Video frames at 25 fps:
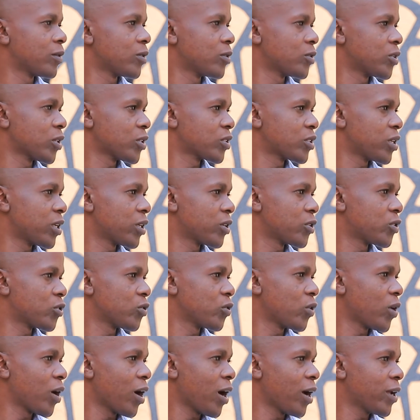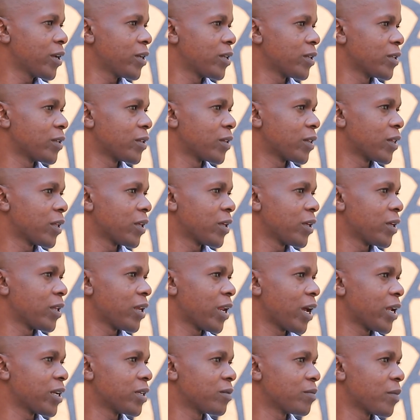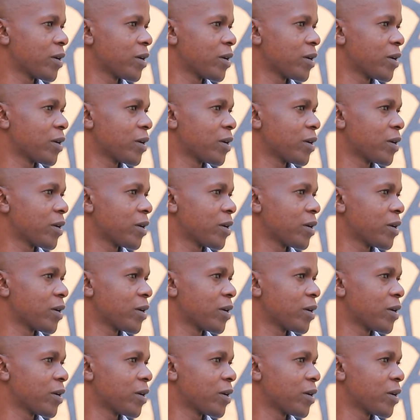just like you had, the learning